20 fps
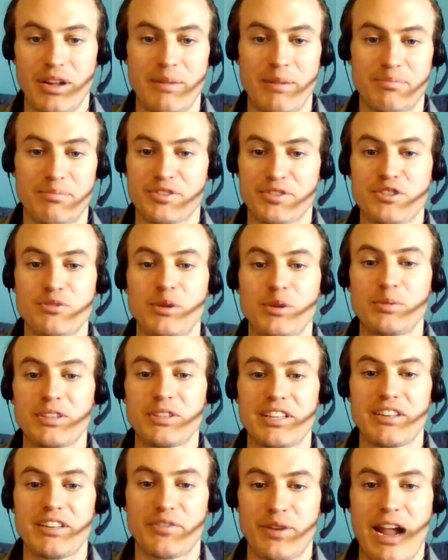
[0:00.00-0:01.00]

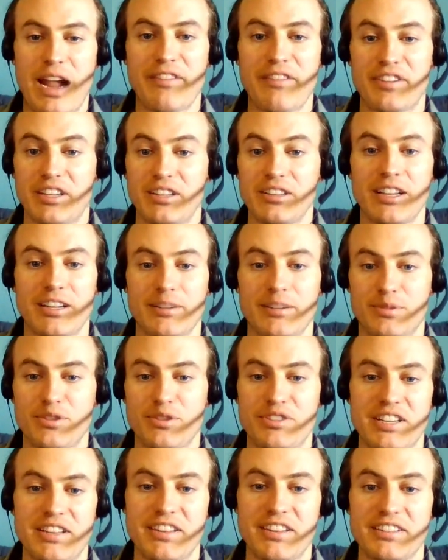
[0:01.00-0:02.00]
presumably, if you're having a lot of
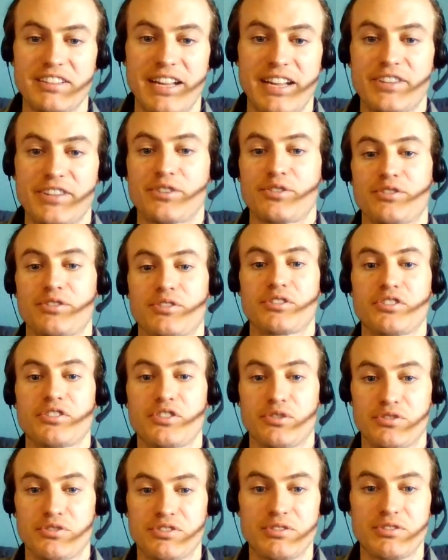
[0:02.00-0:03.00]
protein in the day,
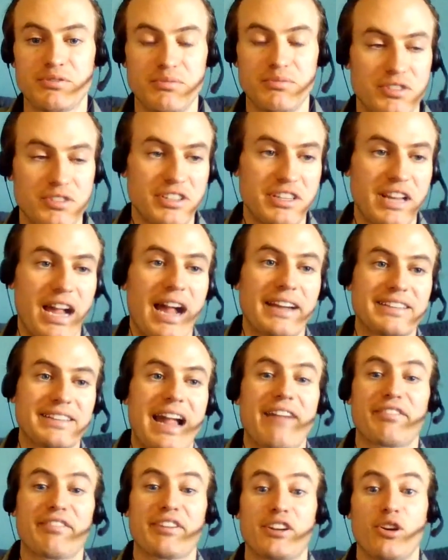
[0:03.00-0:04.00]
you're not
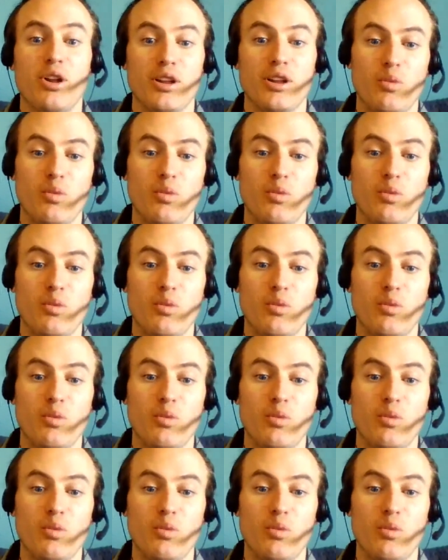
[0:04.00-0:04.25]
having it all at